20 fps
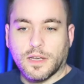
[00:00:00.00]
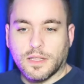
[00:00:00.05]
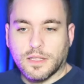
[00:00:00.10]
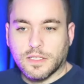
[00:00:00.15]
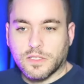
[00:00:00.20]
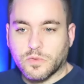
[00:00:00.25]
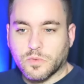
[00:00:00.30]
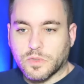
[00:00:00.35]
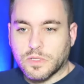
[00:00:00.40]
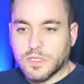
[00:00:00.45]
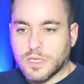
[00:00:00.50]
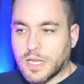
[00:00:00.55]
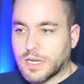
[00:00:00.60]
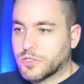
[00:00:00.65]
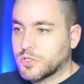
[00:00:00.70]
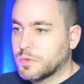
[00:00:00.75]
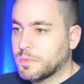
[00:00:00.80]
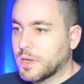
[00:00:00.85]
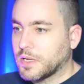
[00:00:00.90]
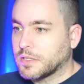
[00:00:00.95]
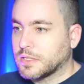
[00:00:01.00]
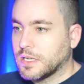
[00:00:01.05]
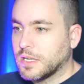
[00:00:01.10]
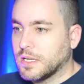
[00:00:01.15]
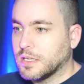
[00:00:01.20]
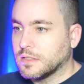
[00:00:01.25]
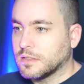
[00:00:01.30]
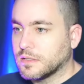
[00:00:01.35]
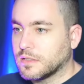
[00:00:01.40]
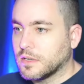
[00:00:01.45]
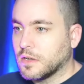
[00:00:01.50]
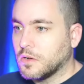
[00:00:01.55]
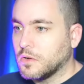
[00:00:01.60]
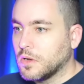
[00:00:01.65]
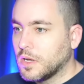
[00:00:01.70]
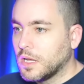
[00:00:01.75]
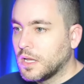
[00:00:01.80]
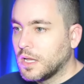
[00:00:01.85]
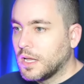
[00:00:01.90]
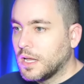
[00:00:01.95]
And this one's actually about to end, so
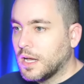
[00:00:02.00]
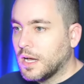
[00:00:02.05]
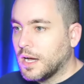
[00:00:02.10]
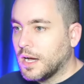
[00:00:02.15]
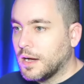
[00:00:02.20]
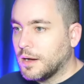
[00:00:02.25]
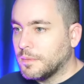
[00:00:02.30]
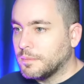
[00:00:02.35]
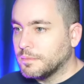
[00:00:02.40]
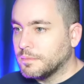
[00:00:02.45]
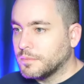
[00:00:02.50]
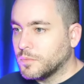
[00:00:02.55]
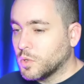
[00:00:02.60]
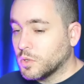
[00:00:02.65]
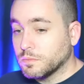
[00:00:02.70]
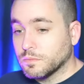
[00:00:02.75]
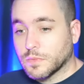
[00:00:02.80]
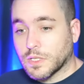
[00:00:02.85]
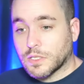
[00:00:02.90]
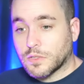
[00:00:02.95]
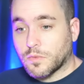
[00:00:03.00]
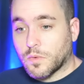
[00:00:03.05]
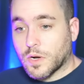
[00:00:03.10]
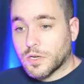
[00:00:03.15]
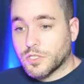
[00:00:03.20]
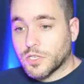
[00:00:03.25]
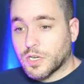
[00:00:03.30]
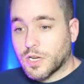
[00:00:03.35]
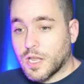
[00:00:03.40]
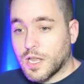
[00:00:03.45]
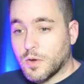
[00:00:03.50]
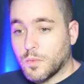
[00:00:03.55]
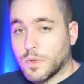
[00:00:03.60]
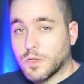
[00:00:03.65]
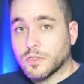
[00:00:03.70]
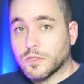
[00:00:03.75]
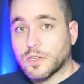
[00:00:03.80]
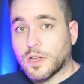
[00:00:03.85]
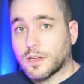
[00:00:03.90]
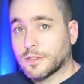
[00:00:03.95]
um, well, thanks for watching, and
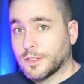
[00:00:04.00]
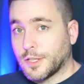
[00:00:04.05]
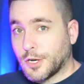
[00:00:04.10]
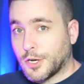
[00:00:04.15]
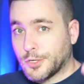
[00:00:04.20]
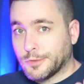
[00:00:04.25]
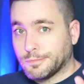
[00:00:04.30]
we'll talk later.